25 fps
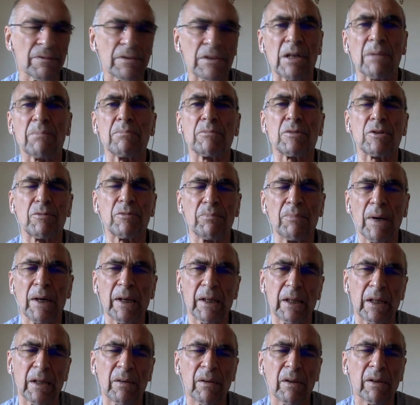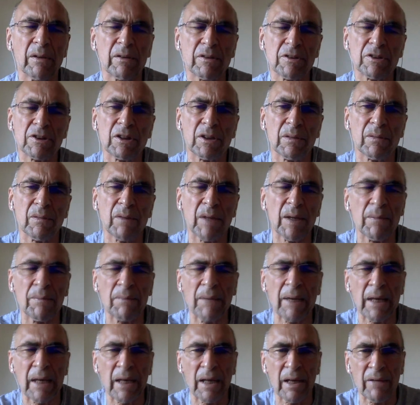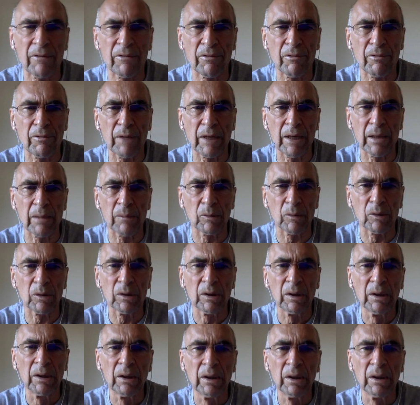sums of money that they may have available.